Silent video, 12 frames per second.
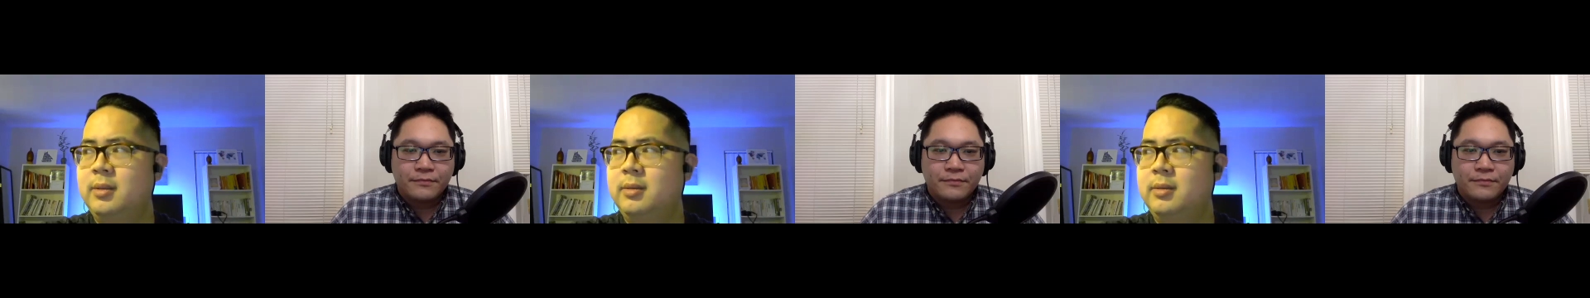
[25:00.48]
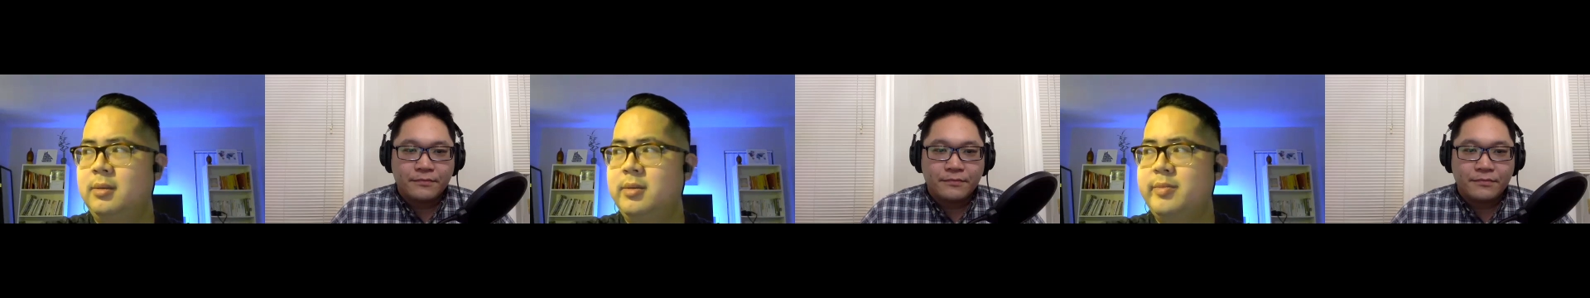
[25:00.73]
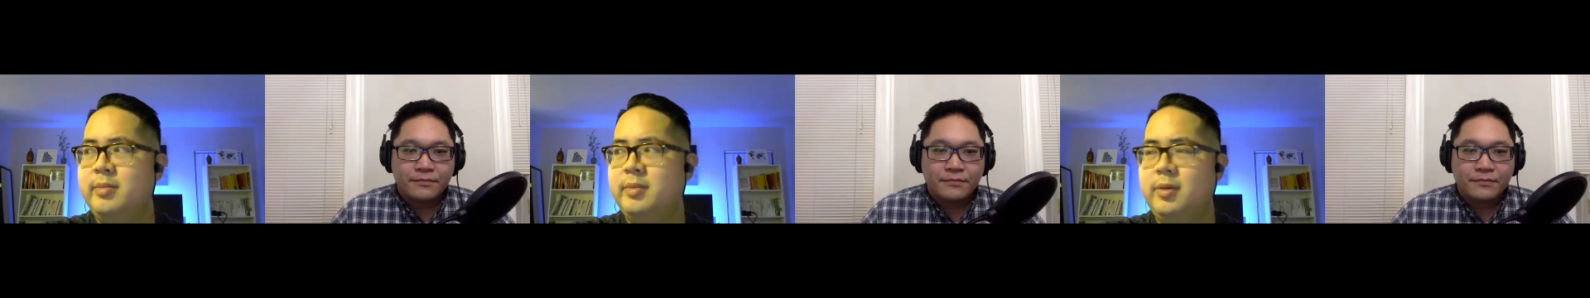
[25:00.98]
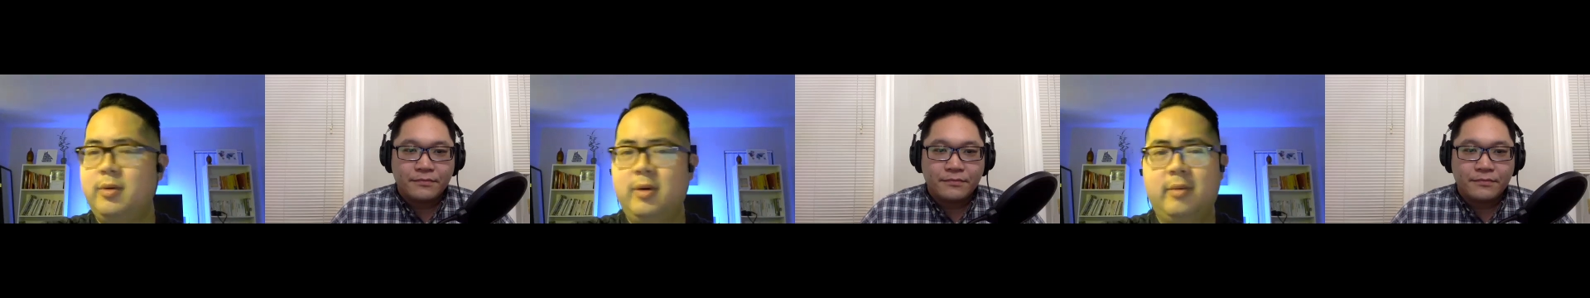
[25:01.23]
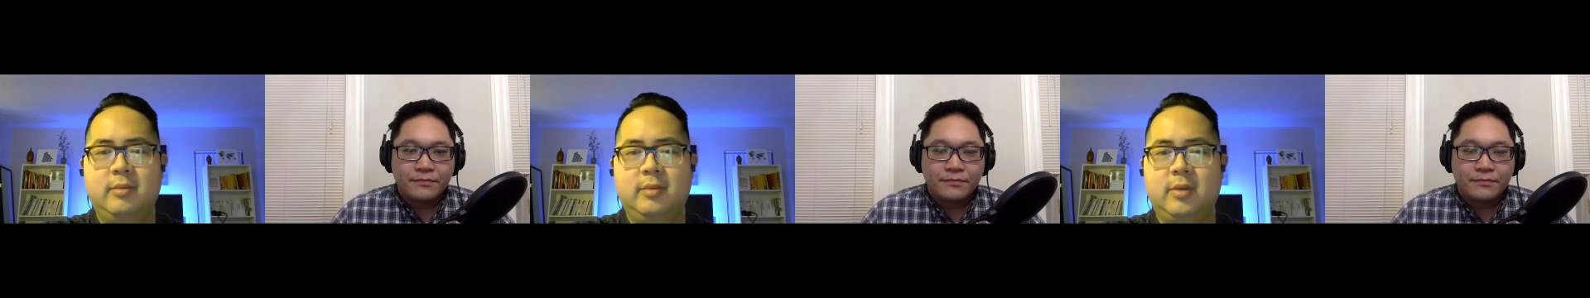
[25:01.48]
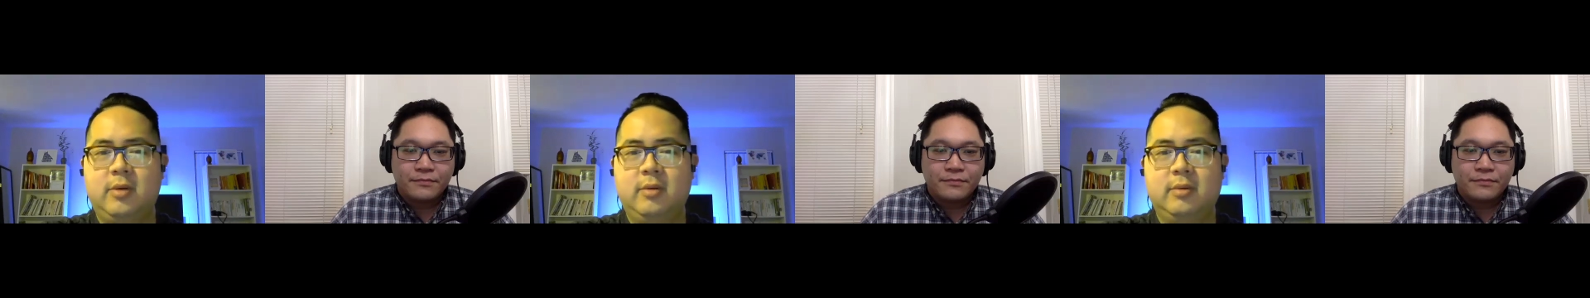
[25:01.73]
Speaker 1: who's, who am,
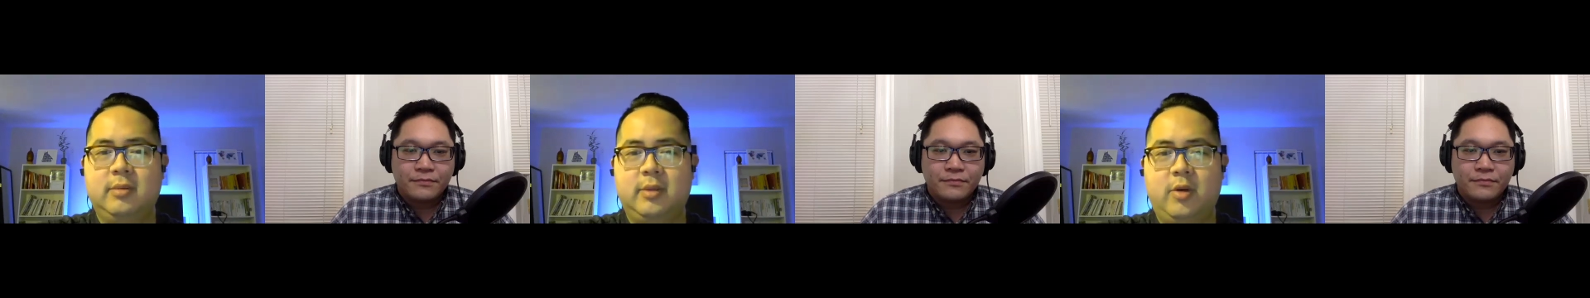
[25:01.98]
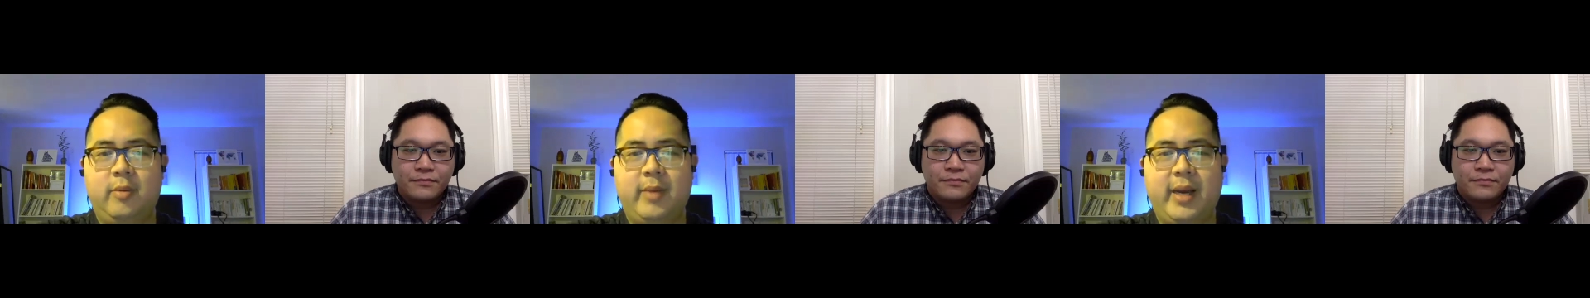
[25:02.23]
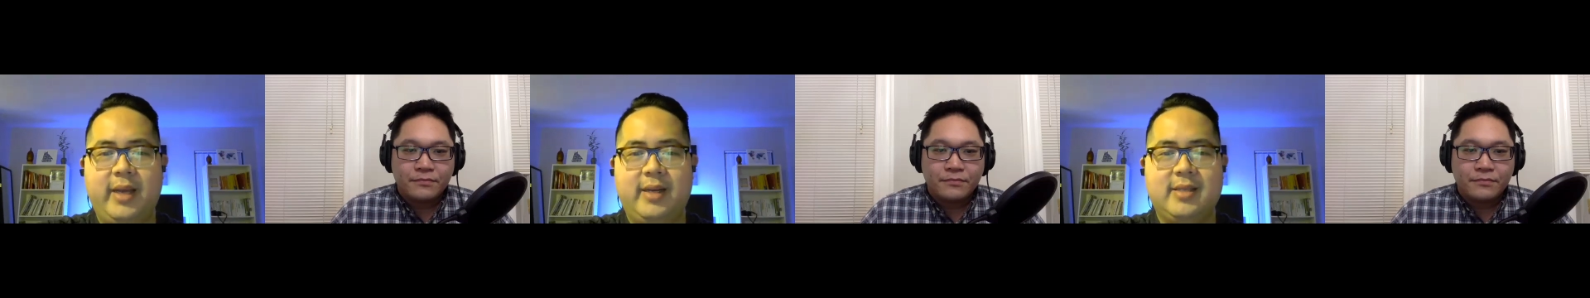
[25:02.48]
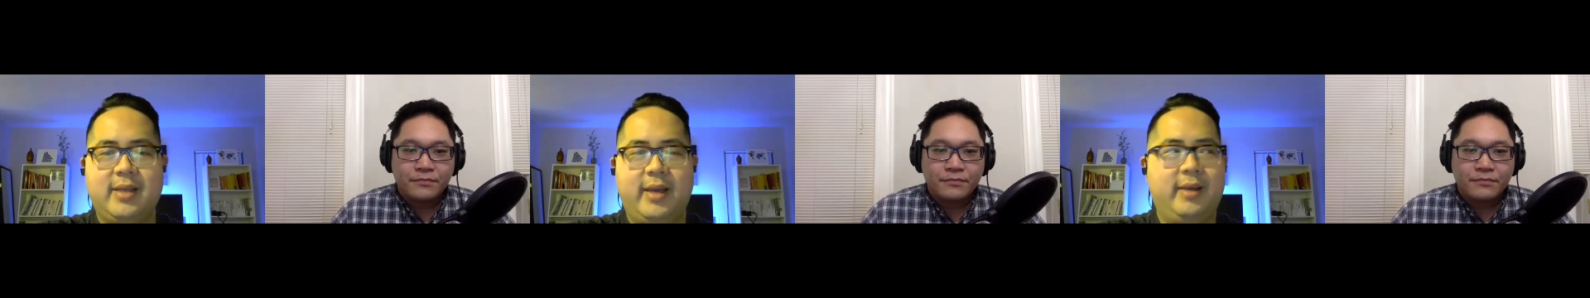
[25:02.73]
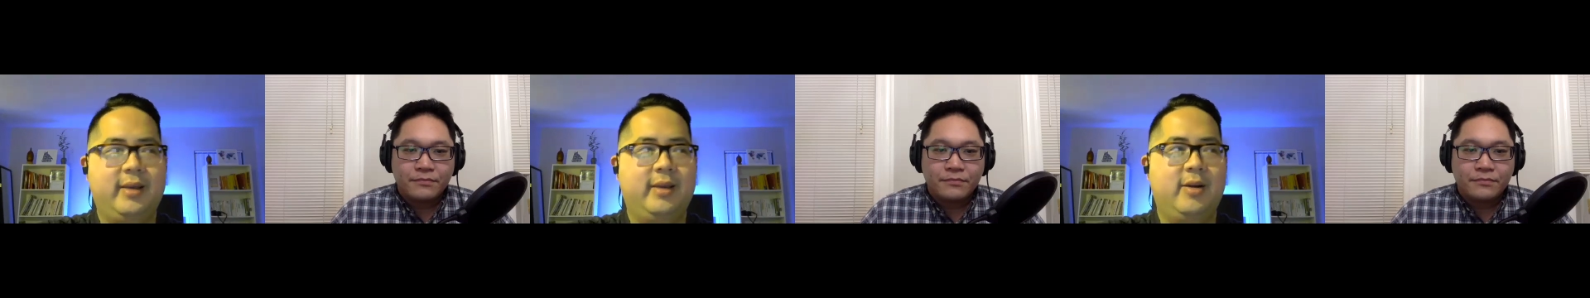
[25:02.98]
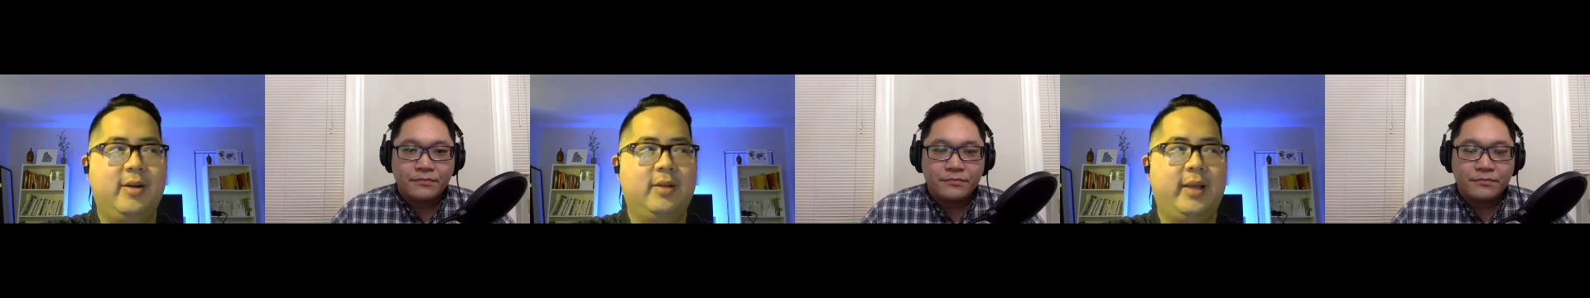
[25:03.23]
who, who am I to say, you
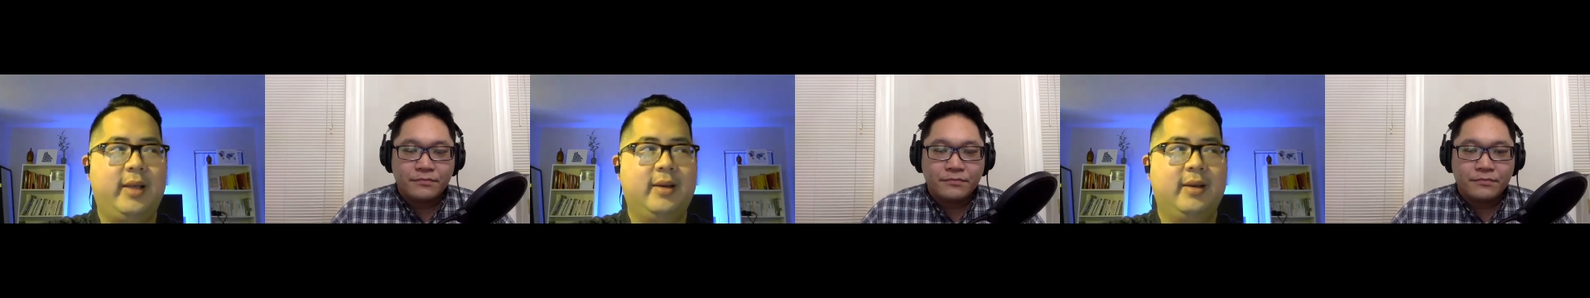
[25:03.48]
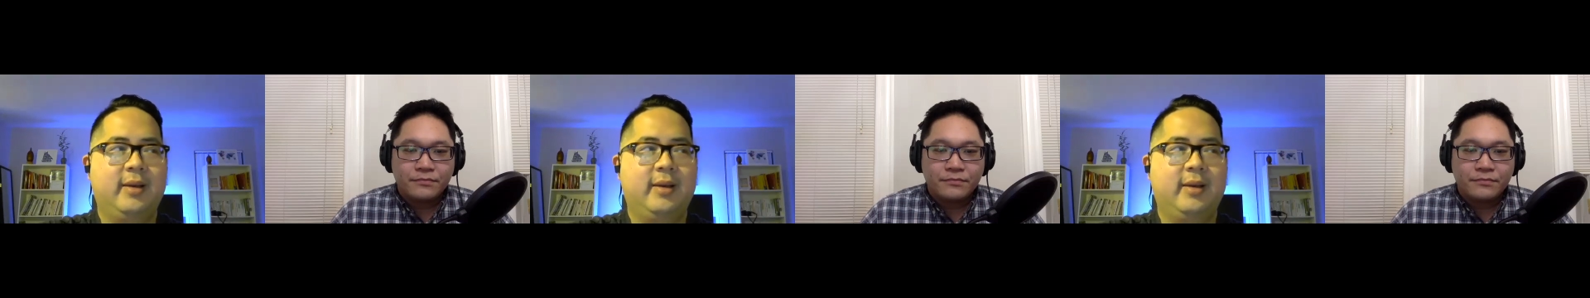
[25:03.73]
know, like,